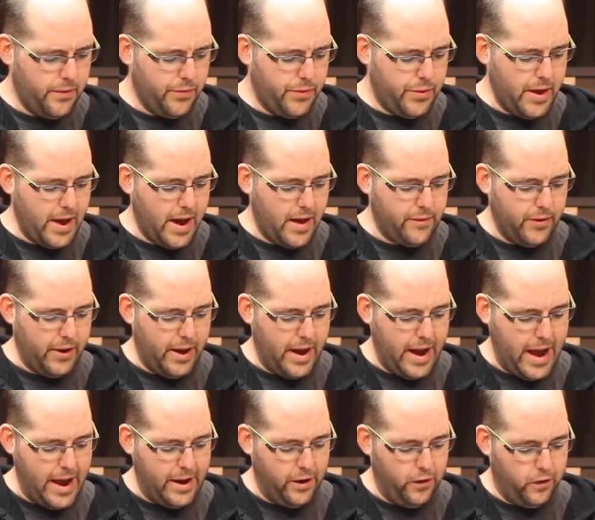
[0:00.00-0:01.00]
They have
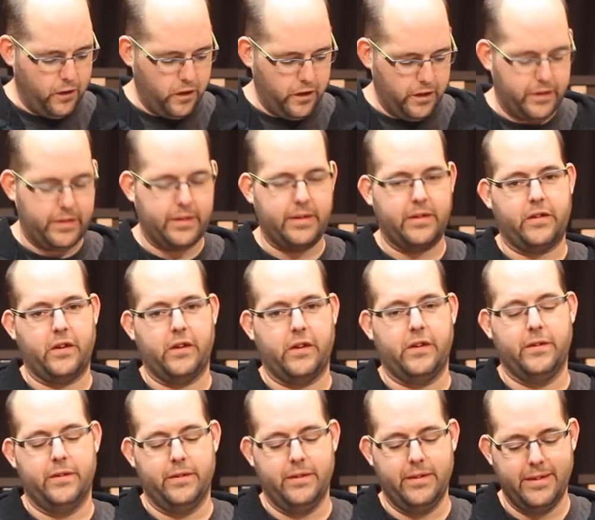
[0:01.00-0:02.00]
an energy
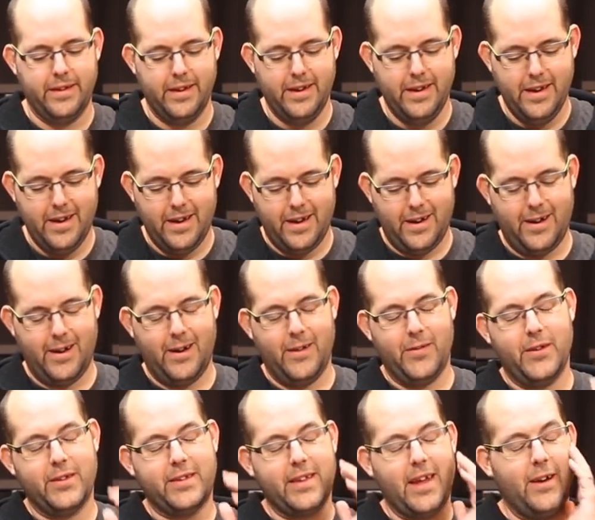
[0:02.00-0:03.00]
shield.
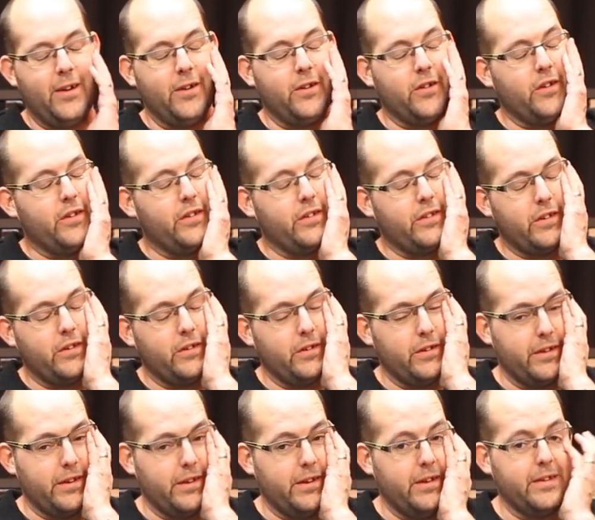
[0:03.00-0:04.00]
This energy
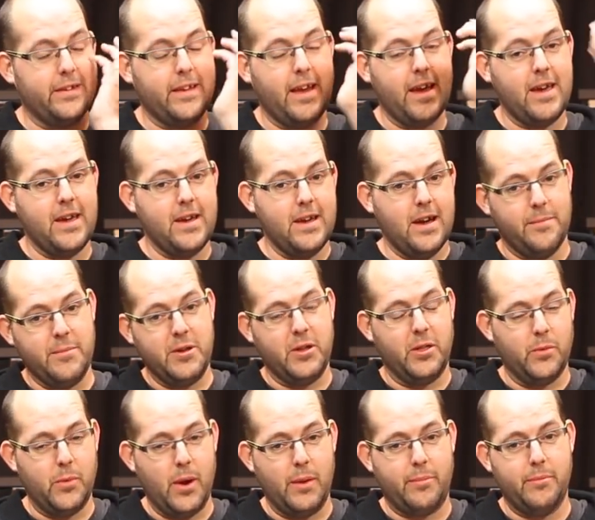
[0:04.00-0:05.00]
shield is a
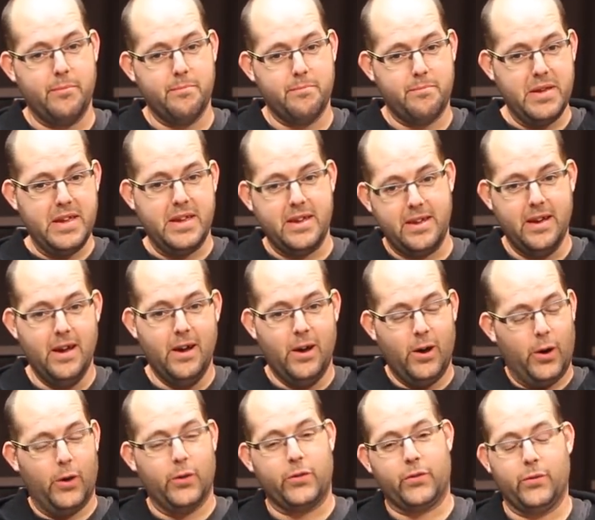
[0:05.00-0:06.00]
melee weapon, B,
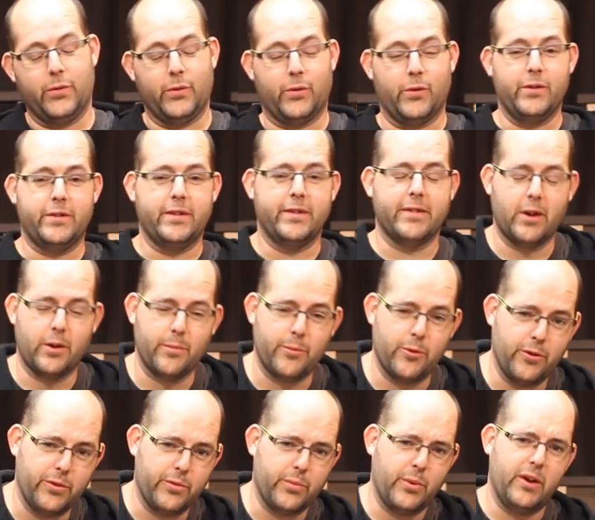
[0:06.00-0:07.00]
also increases
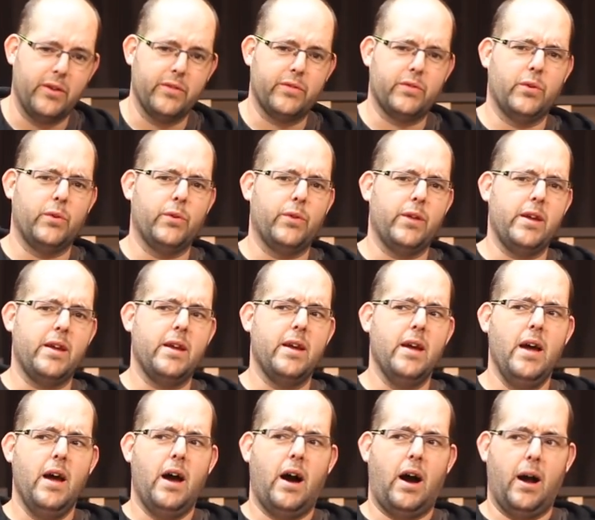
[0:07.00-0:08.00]
armor as well. So they,
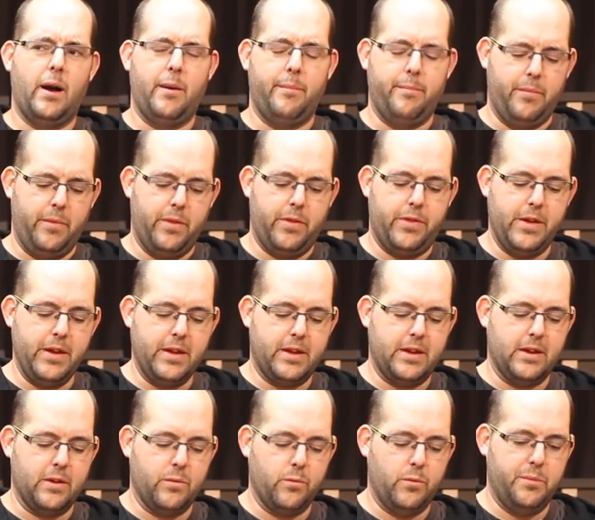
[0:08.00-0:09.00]
I'm
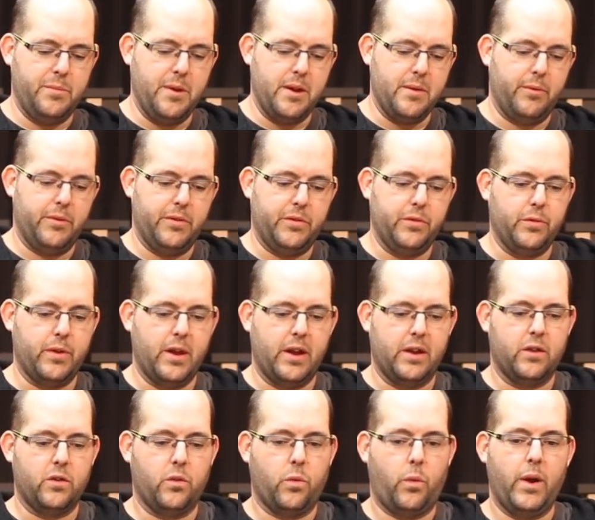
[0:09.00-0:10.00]
thinking, will be able to
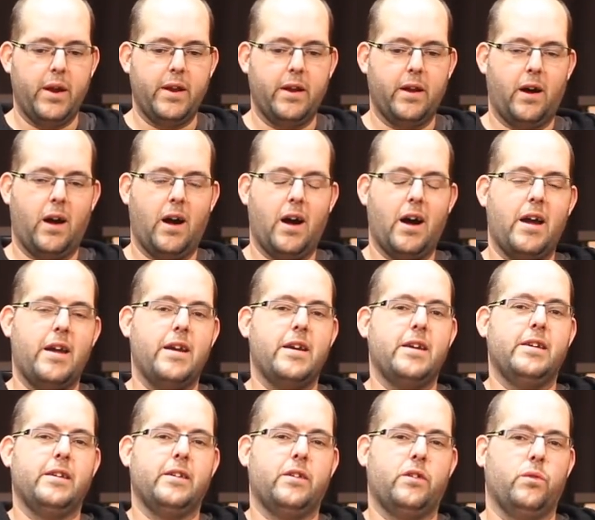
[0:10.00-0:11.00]
get quite high
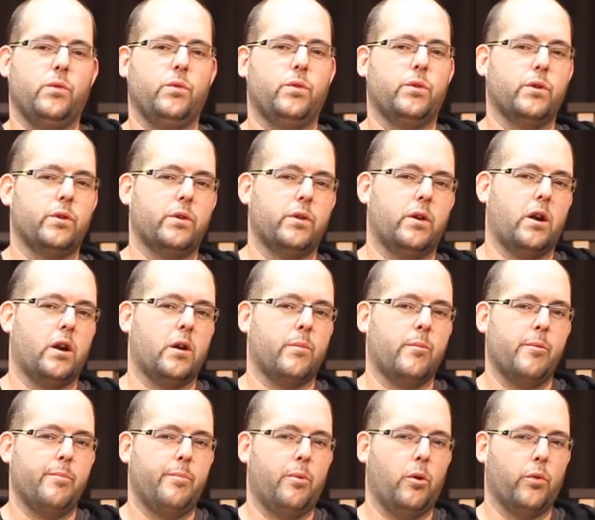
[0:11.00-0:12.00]
into their
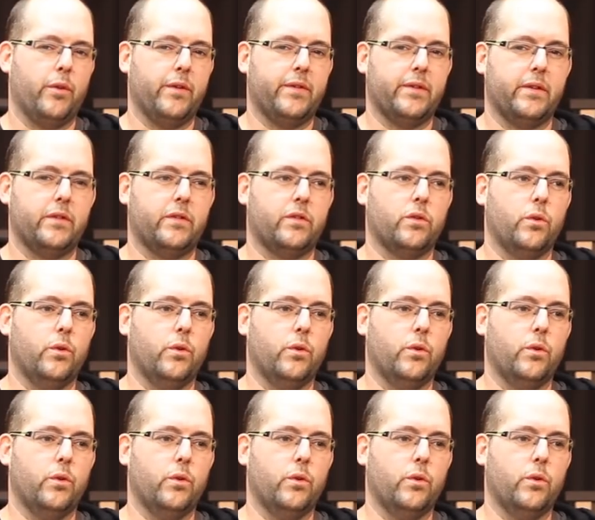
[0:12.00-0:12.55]
armor bonuses.